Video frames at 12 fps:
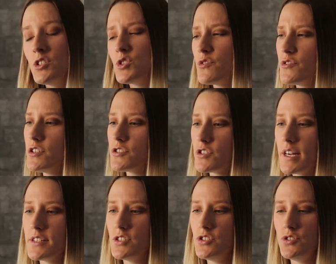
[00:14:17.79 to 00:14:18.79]
So if you're
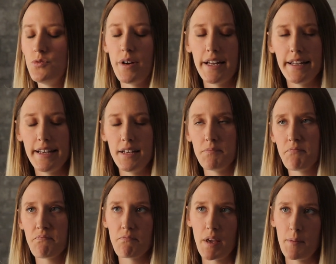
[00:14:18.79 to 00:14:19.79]
trying to do any
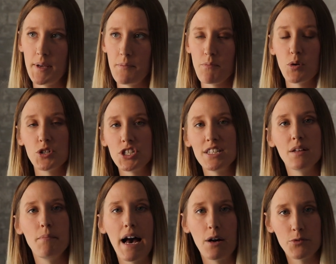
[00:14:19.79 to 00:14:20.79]
maybe pushing
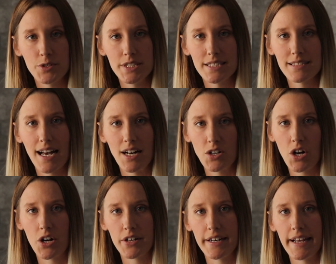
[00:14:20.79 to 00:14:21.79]
the boundary style
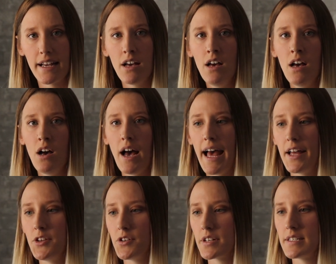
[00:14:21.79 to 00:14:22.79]
gardening
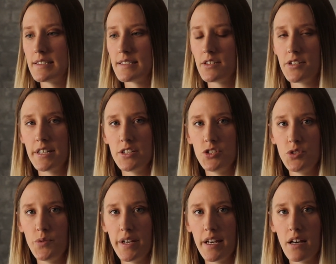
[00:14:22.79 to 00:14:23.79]
and you're considering
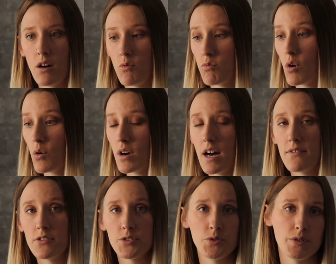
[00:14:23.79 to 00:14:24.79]
doing a row
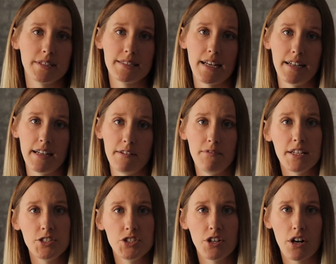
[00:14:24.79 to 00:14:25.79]
cover to extend a
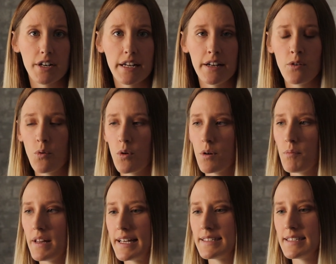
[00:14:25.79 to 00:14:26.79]
veggie garden or
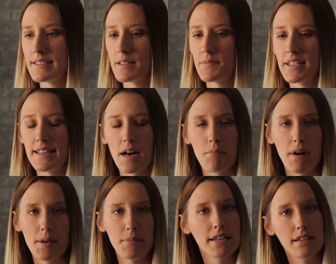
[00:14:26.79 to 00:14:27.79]
planting something that
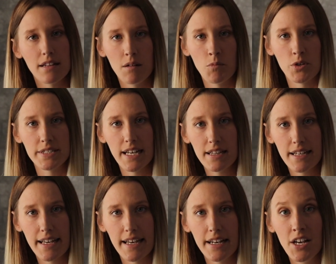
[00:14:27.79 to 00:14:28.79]
might be a little more
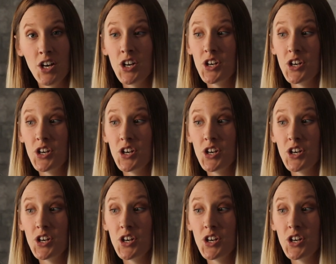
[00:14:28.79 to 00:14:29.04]
delicate,